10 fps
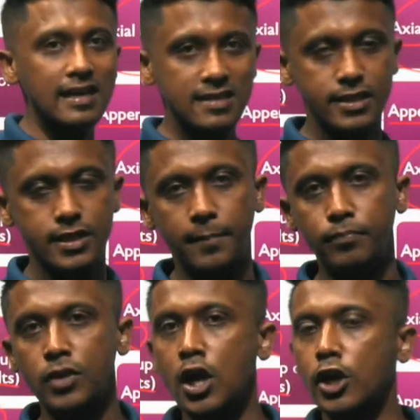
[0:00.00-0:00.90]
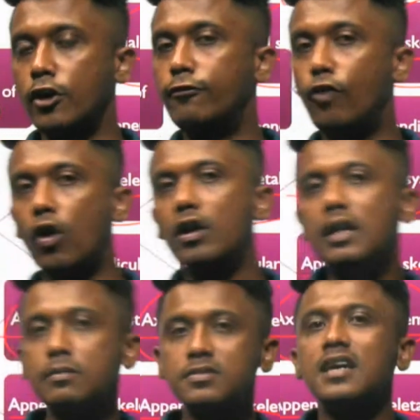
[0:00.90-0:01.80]
system, your
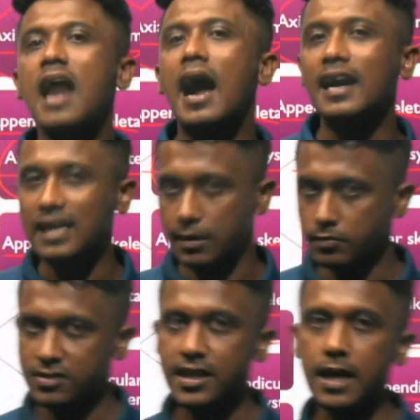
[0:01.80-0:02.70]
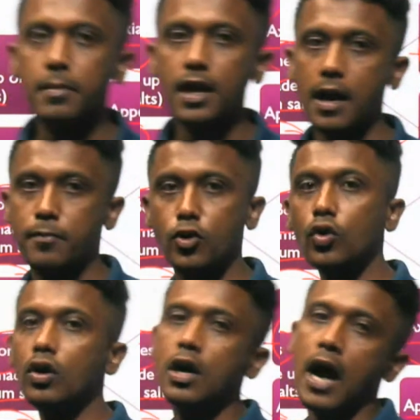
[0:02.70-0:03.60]
forelimbs and hind limbs, they make up to
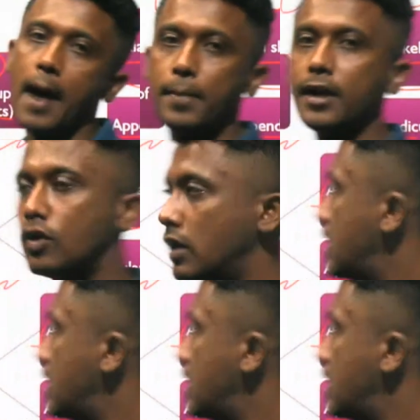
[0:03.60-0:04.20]
appendicular